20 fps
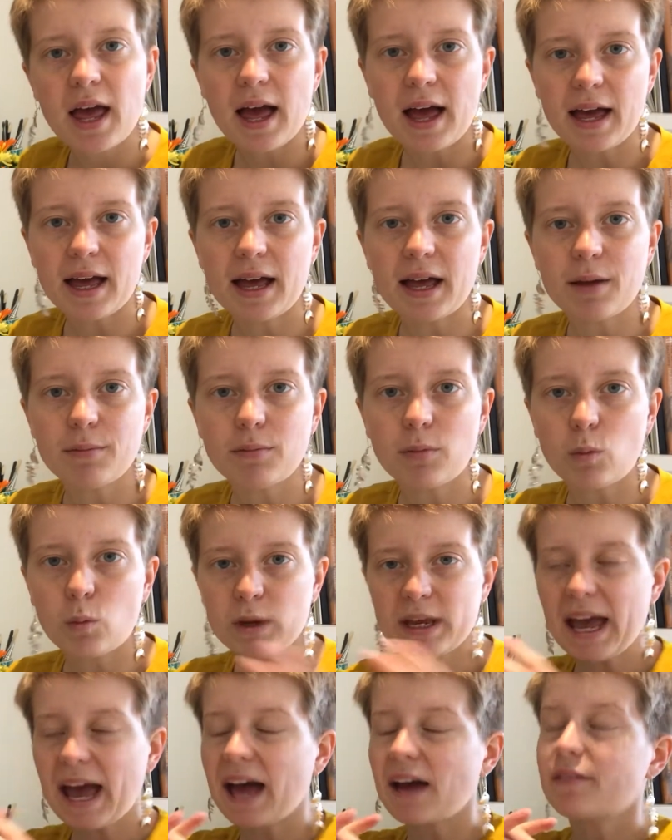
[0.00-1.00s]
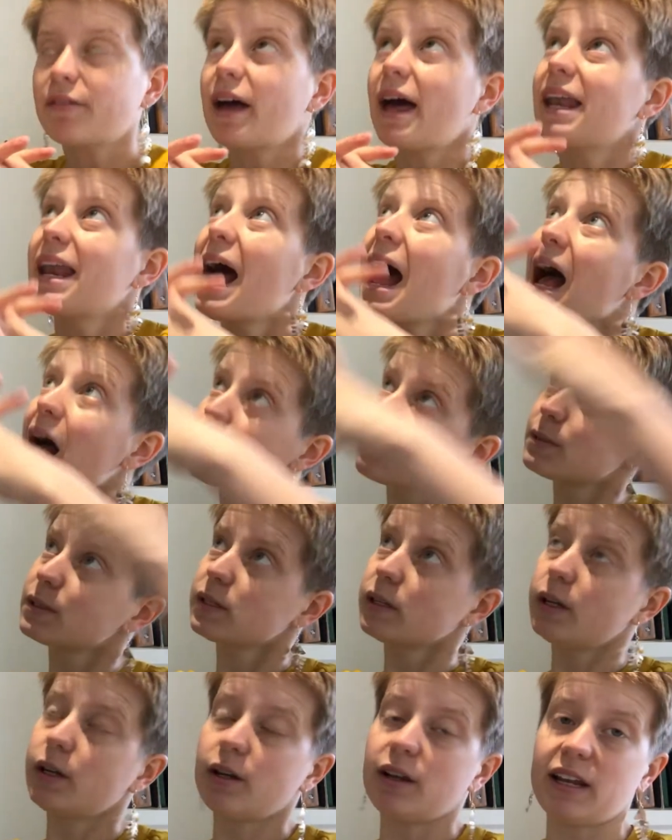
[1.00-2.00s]
we have an
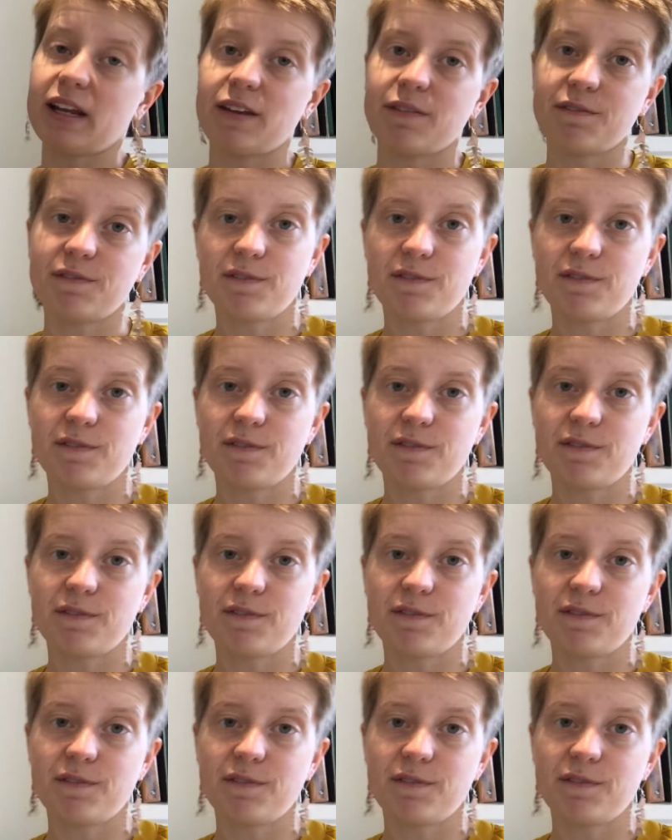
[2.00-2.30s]
absolutely